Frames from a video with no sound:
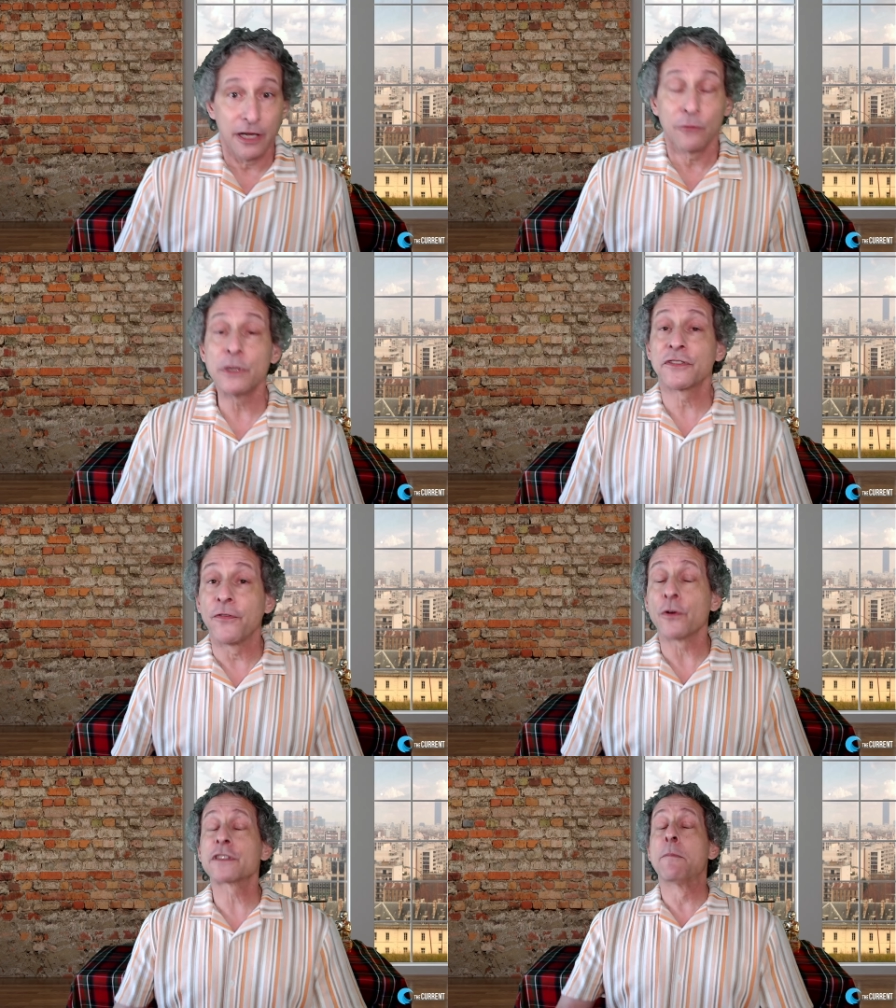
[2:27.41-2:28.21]
which
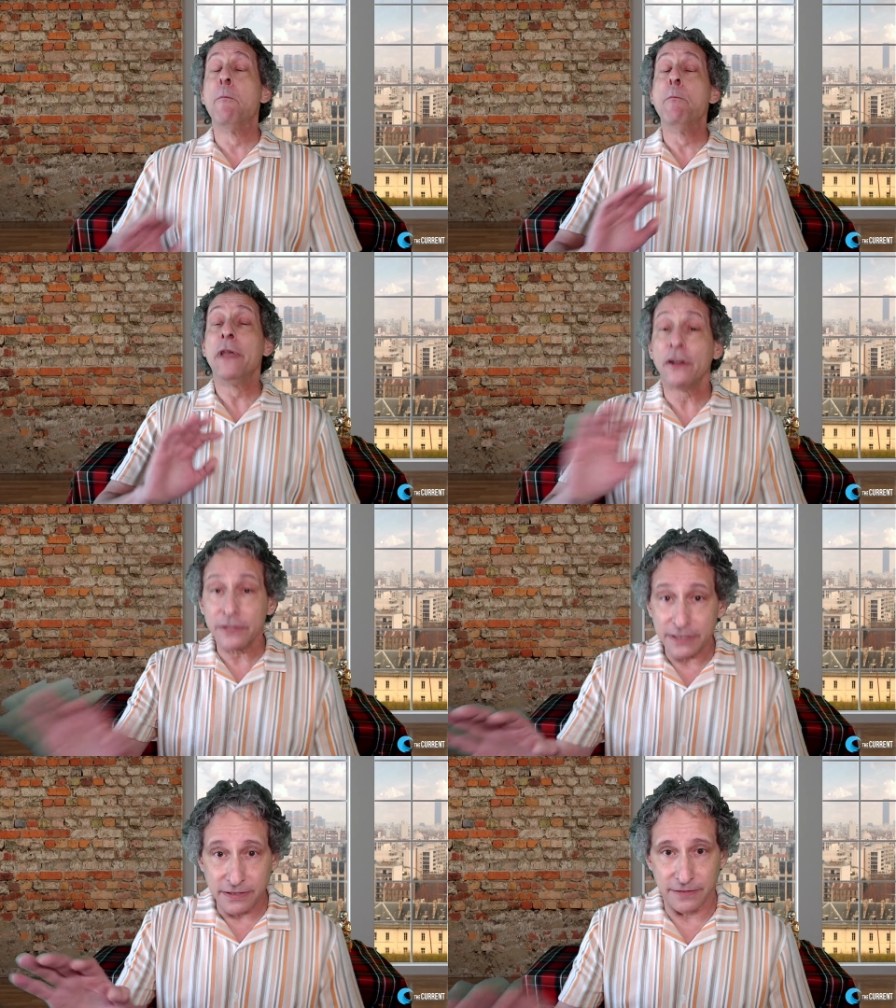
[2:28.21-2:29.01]
forced
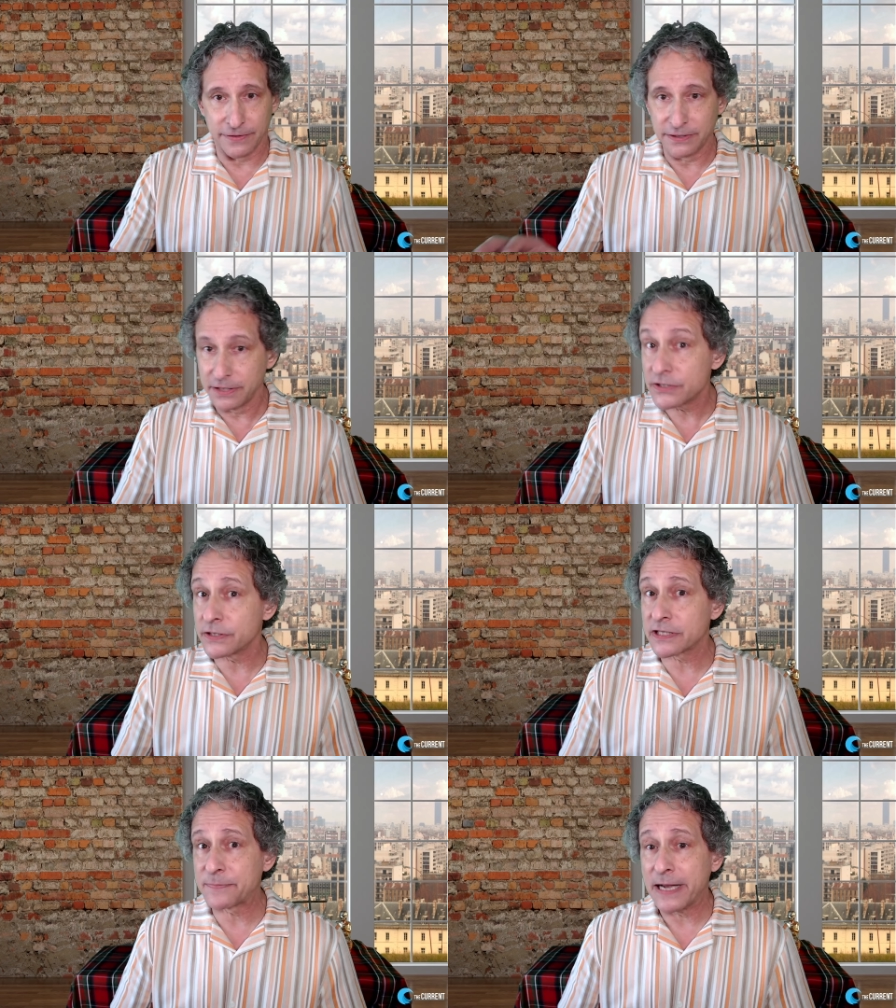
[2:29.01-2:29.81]
millions of
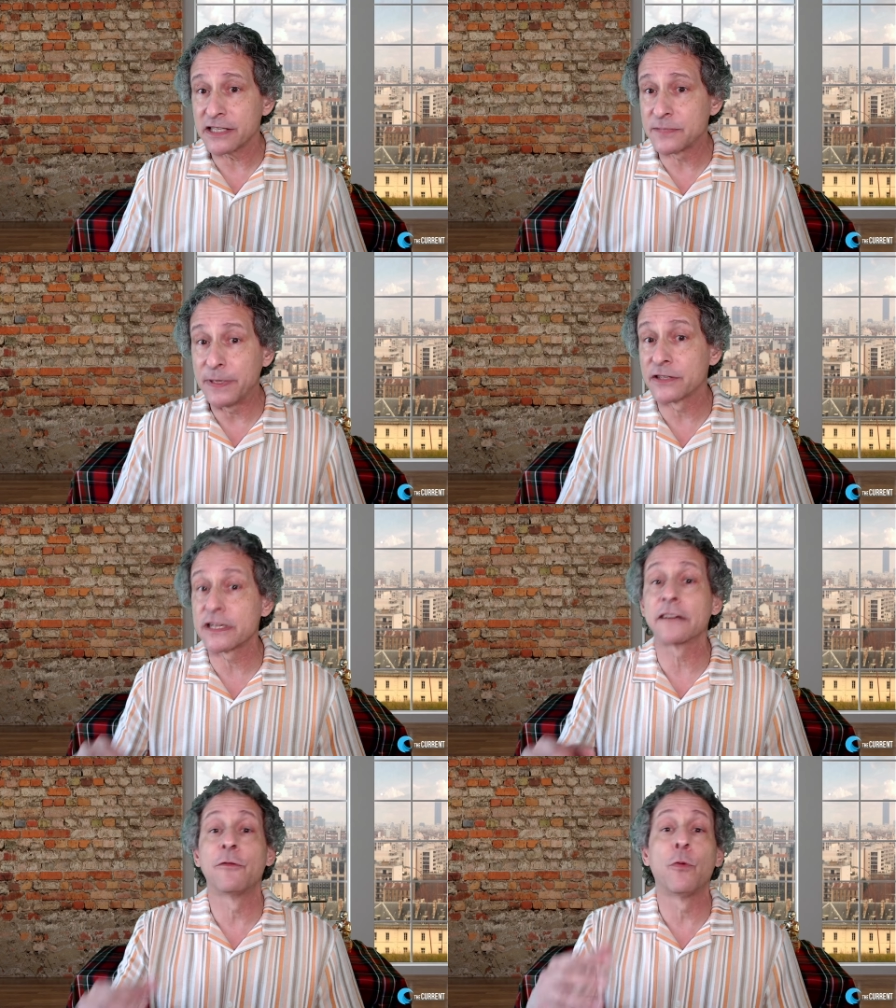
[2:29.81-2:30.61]
indigenous Spanish speakers
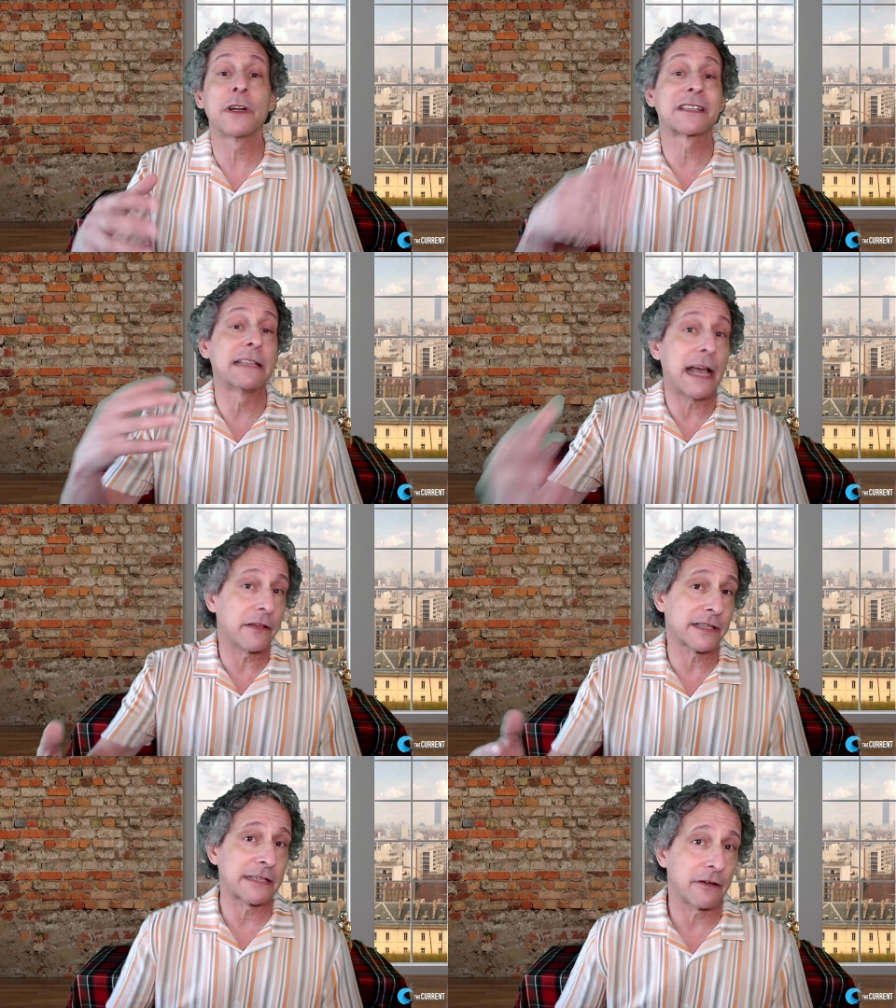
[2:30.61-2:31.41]
out of what is now
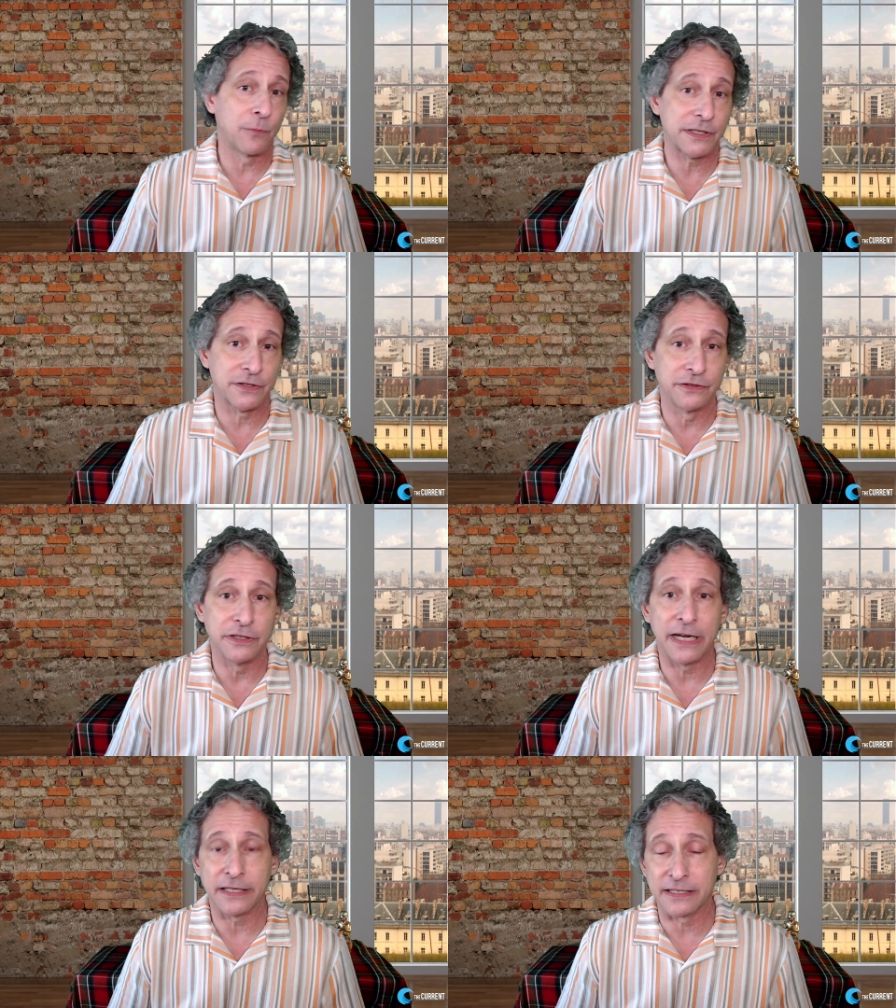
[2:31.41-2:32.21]
the southwestern
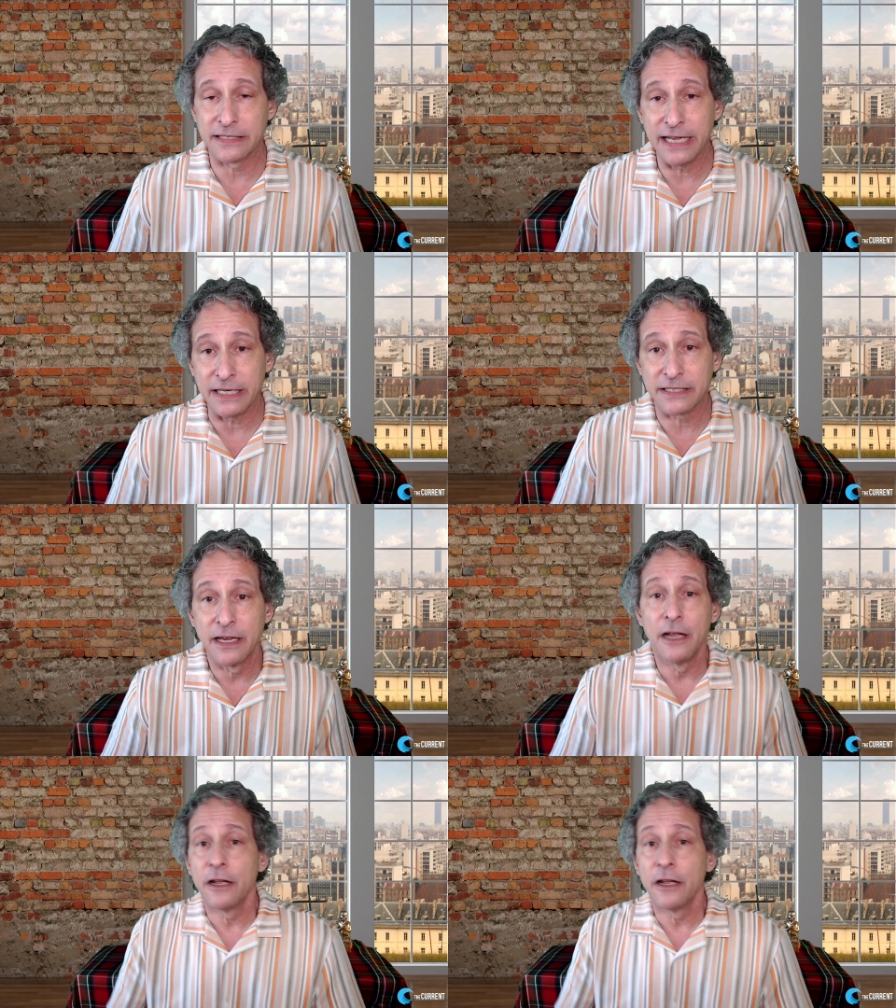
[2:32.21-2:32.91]
United States,